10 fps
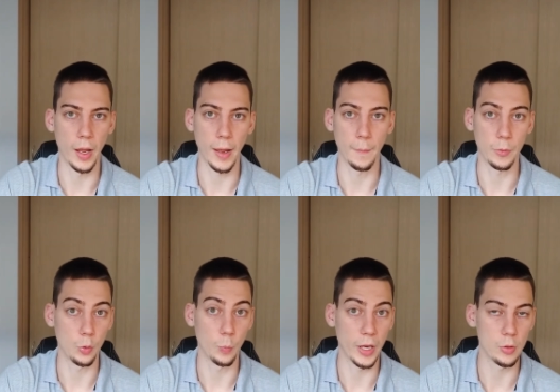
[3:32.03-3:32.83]
um,
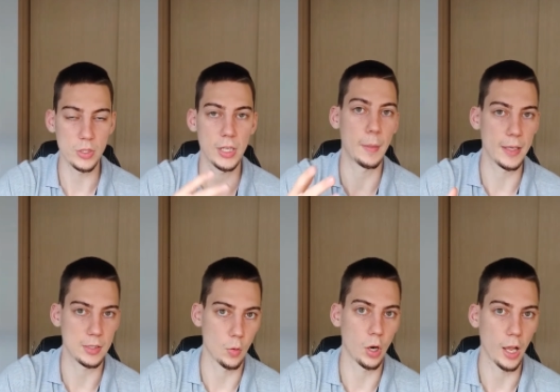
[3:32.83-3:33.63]
to my new CMS,
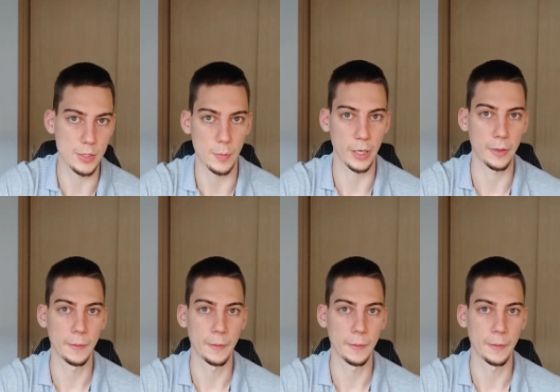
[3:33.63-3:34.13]
so Cosmic.